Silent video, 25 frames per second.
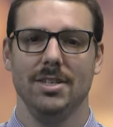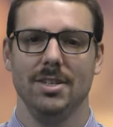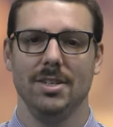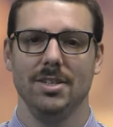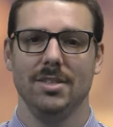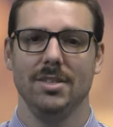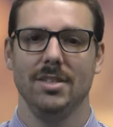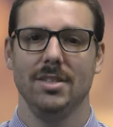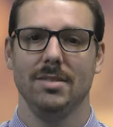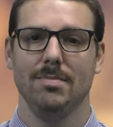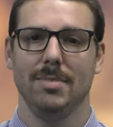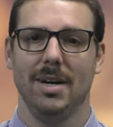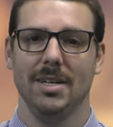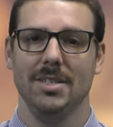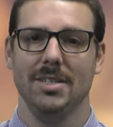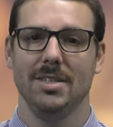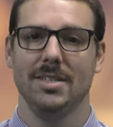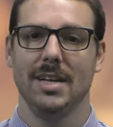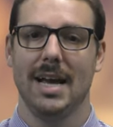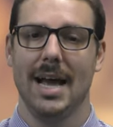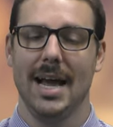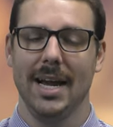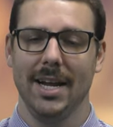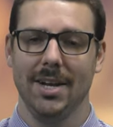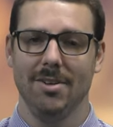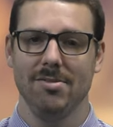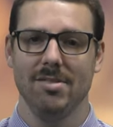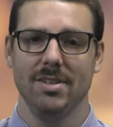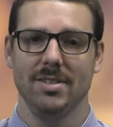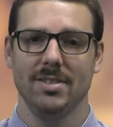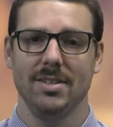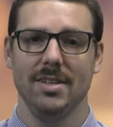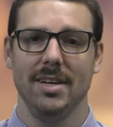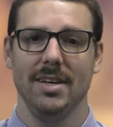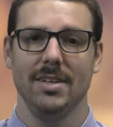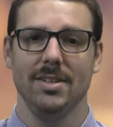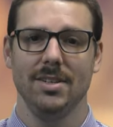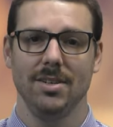just as much as
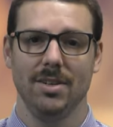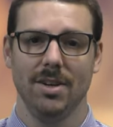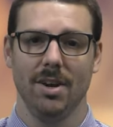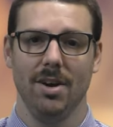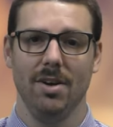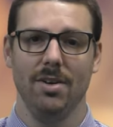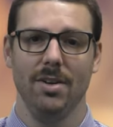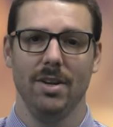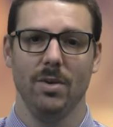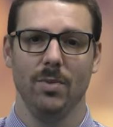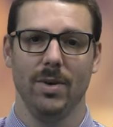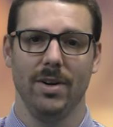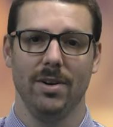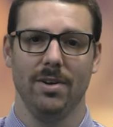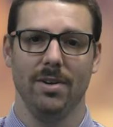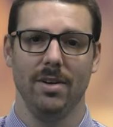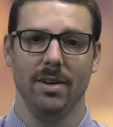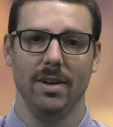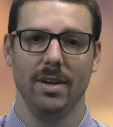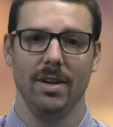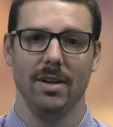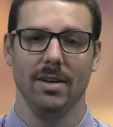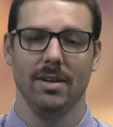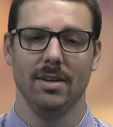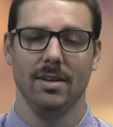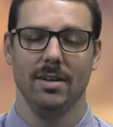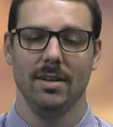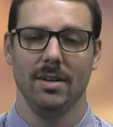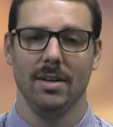accuracy and decoding when reading.